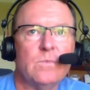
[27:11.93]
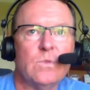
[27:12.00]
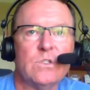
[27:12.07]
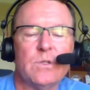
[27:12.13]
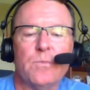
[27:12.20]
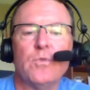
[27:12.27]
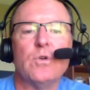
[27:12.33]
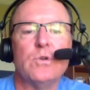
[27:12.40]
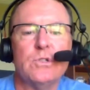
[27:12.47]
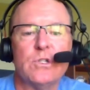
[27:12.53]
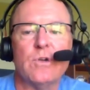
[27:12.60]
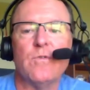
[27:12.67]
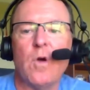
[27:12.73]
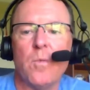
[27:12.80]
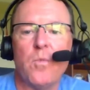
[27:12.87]
was the
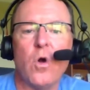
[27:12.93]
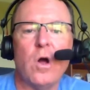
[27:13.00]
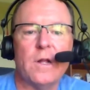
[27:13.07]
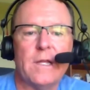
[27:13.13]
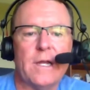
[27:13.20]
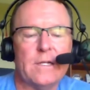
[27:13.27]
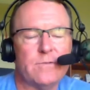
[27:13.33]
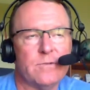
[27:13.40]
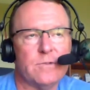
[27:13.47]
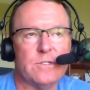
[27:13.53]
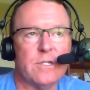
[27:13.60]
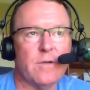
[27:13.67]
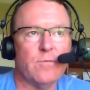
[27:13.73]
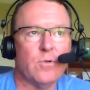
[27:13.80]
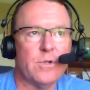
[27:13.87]
producer of our broadcast for
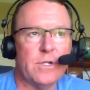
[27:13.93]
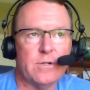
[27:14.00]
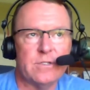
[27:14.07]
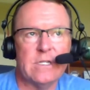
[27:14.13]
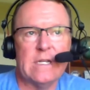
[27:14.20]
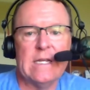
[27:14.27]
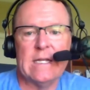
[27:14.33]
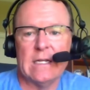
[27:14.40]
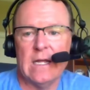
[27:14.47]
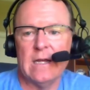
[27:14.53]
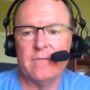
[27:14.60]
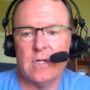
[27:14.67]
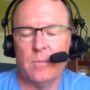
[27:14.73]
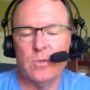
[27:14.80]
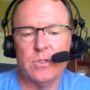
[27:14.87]
several years, and he had
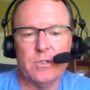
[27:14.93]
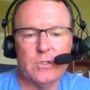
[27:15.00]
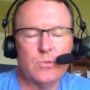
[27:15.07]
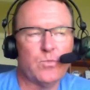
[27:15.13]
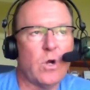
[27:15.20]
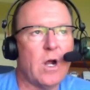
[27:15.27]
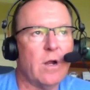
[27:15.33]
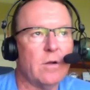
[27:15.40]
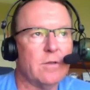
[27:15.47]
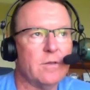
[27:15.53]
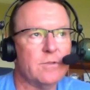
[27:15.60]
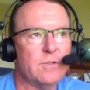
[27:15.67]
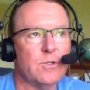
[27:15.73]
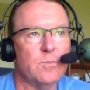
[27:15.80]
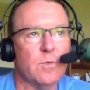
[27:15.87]
left a couple of years prior to
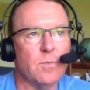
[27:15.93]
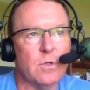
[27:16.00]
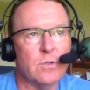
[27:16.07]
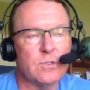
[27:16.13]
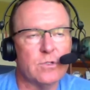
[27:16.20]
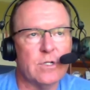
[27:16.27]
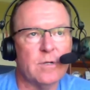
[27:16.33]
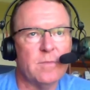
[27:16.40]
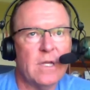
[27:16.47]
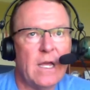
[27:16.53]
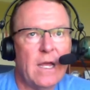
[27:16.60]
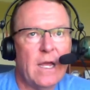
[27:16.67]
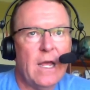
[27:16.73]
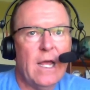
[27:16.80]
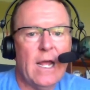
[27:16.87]
the Super Bowl trip.
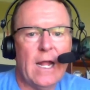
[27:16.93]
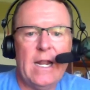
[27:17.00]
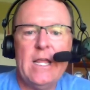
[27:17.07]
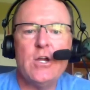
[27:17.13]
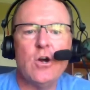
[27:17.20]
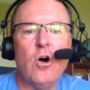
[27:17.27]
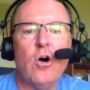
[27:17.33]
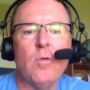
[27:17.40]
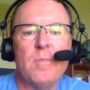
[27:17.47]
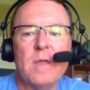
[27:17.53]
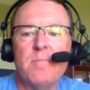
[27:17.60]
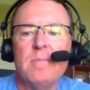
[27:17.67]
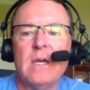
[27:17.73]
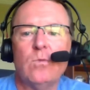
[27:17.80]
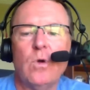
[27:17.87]
And he called me
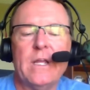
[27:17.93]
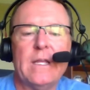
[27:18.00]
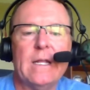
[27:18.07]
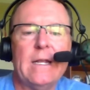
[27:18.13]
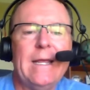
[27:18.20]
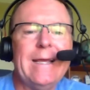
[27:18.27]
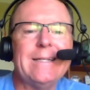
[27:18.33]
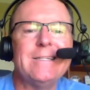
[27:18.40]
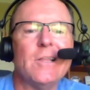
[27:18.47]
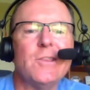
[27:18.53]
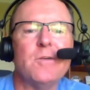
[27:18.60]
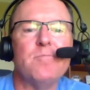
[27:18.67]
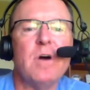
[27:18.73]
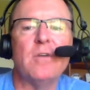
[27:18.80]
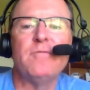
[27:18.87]
midweek, and he had done
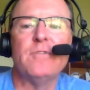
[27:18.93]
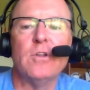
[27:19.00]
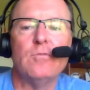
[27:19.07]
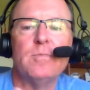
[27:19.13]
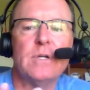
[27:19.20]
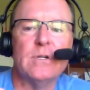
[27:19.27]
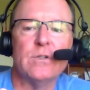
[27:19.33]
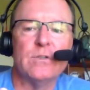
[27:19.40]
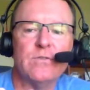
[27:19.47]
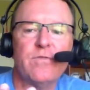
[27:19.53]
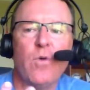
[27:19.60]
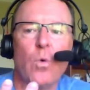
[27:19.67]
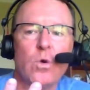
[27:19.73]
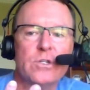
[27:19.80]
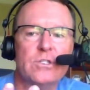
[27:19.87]
the Buffalo Bills
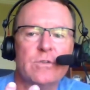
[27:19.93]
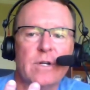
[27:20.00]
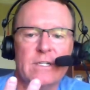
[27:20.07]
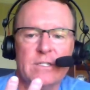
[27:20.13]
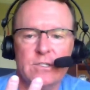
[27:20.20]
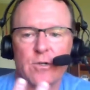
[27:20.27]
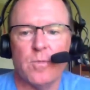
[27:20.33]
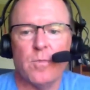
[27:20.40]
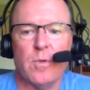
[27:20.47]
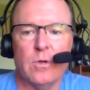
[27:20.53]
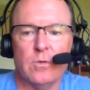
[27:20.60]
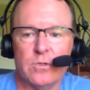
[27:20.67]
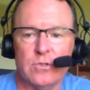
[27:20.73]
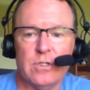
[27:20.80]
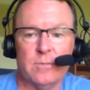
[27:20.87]
4 straight Super Bowl
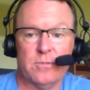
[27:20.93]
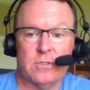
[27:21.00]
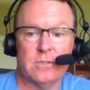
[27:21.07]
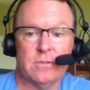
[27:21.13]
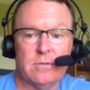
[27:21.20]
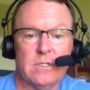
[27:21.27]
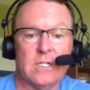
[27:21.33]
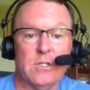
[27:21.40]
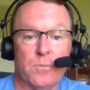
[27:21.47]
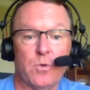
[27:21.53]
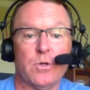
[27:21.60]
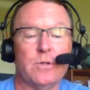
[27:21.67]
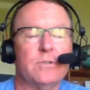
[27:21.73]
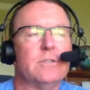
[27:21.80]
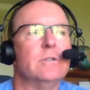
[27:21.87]
trips as a
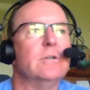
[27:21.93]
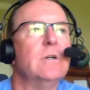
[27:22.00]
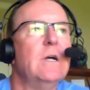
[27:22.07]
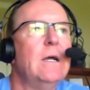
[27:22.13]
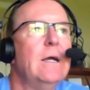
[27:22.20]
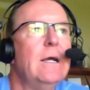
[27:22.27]
producer.